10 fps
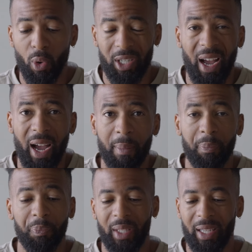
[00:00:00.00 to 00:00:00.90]

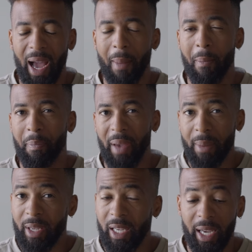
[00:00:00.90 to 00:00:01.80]
time not
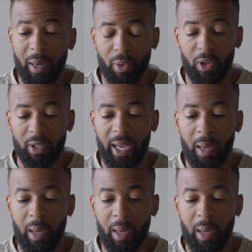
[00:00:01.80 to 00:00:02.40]
babying it per se,